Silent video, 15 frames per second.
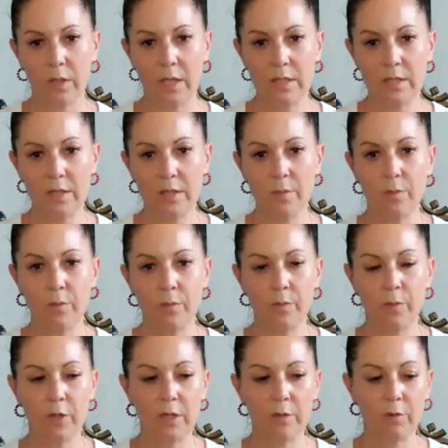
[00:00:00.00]
Release the
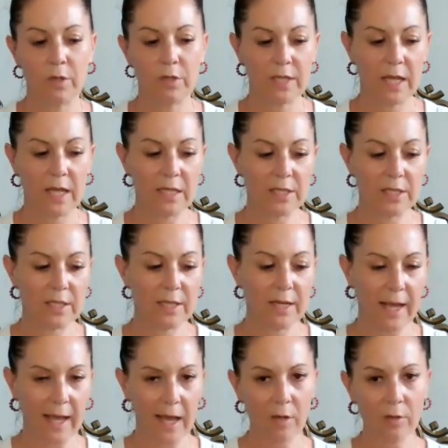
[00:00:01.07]
body rotation
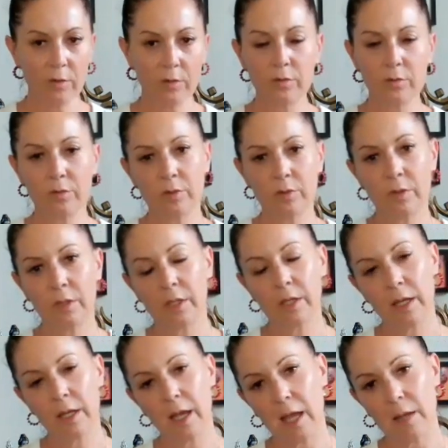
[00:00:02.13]
now
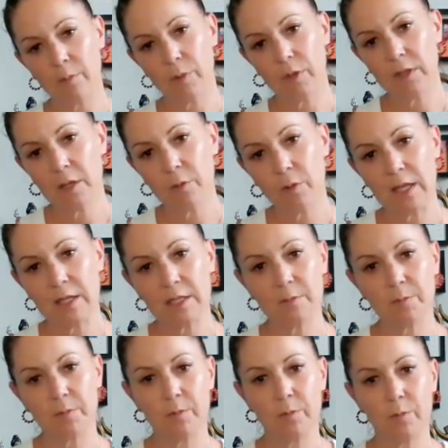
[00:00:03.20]
and bring the
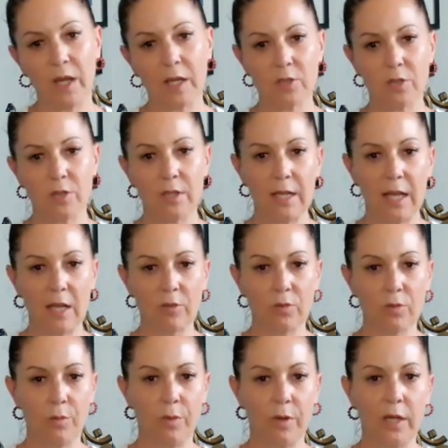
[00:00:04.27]
awareness back to the
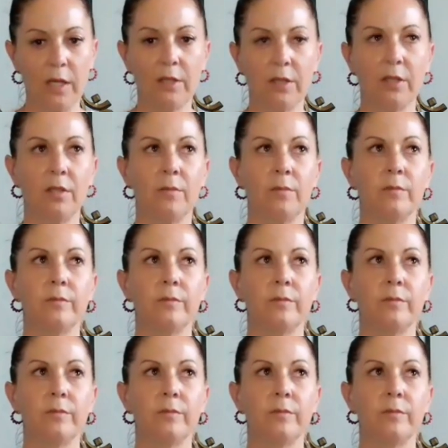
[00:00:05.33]
natural breath.